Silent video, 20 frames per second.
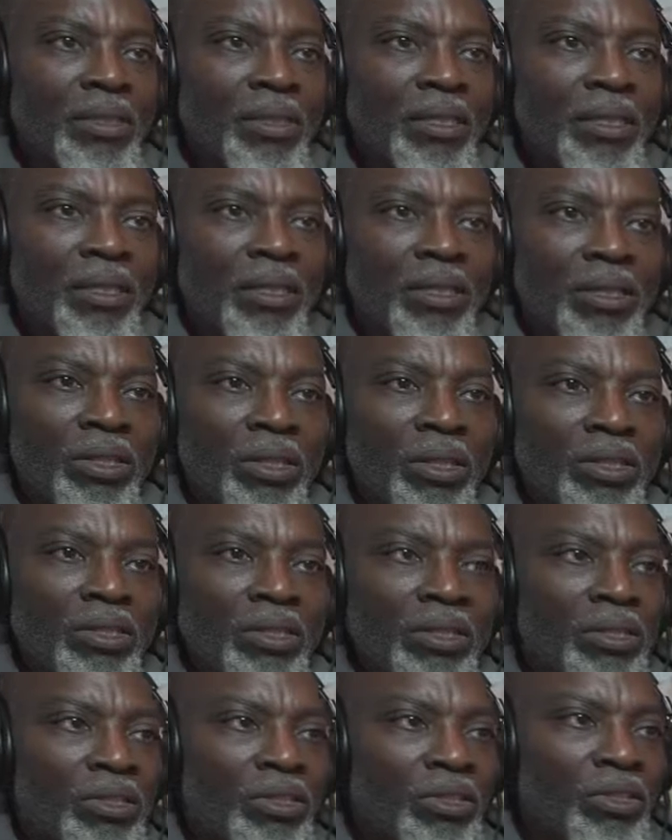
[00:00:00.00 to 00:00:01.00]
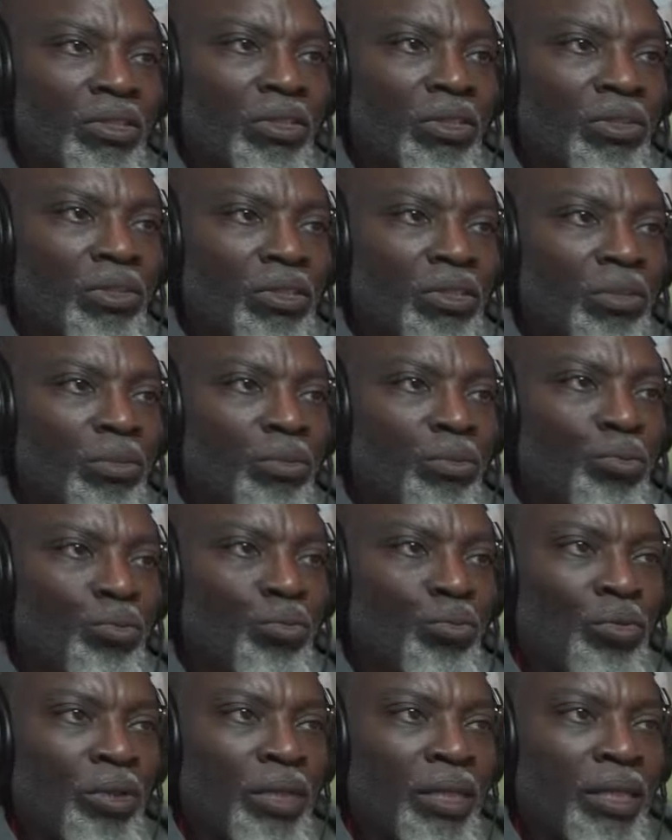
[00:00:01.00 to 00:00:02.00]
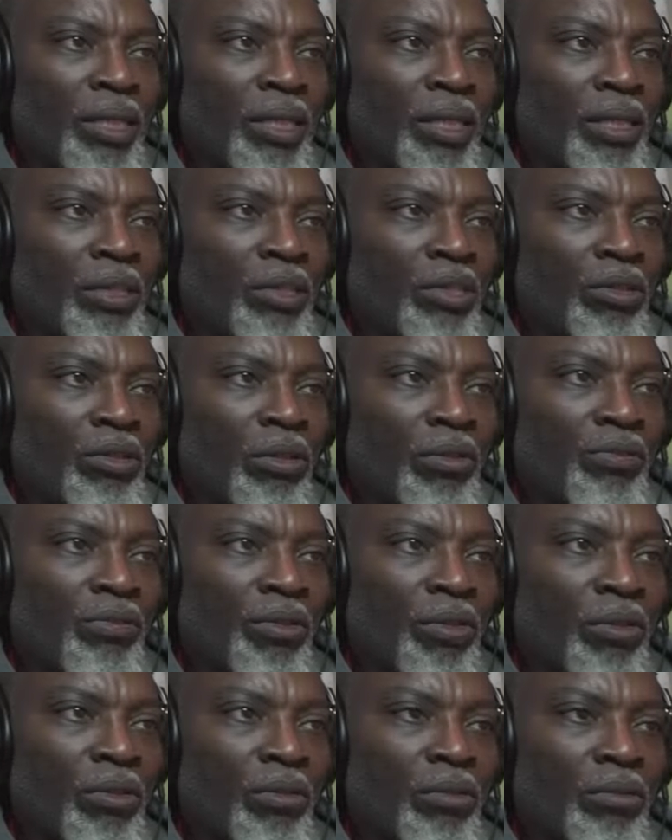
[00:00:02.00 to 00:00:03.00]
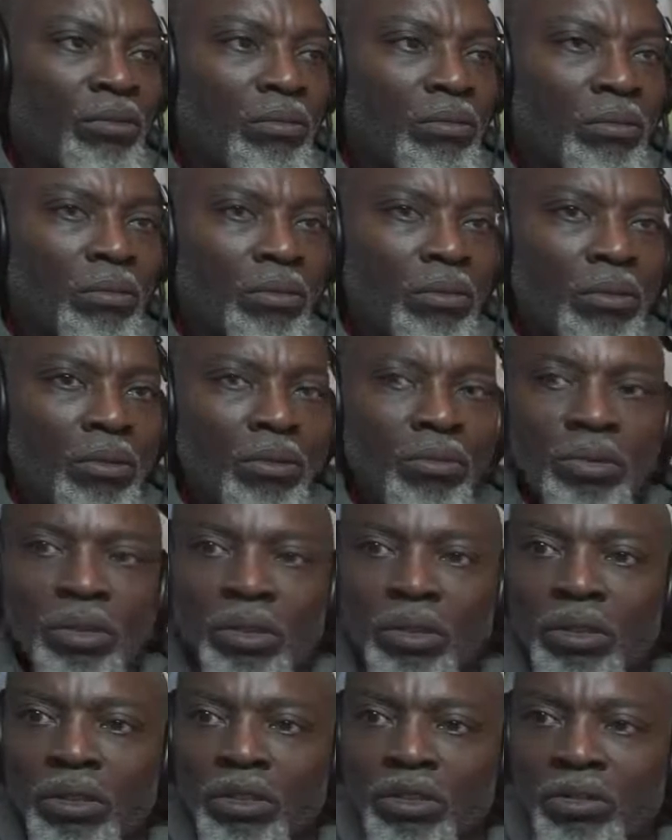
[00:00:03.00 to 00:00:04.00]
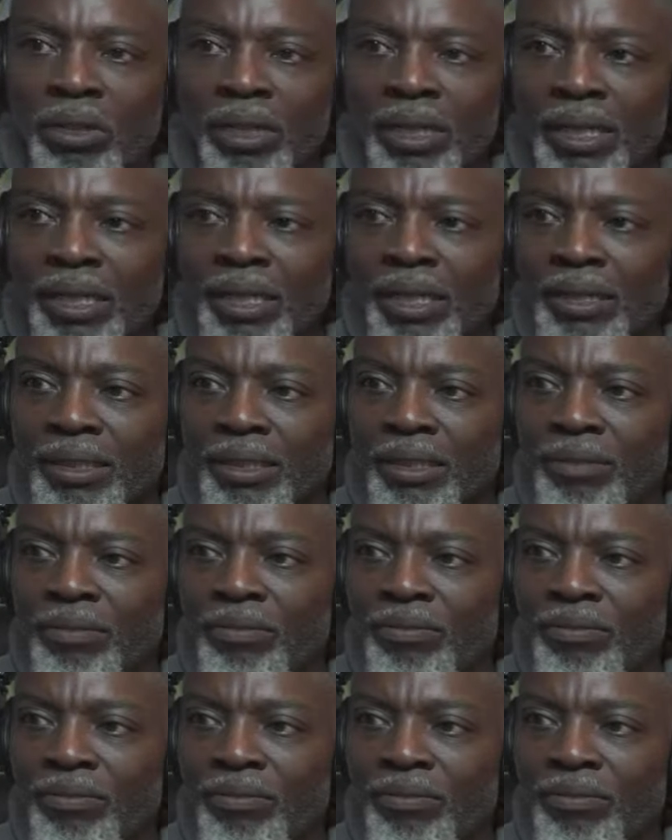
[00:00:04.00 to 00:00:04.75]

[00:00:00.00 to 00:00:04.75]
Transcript: This is just a really short view. We're gonna try and get the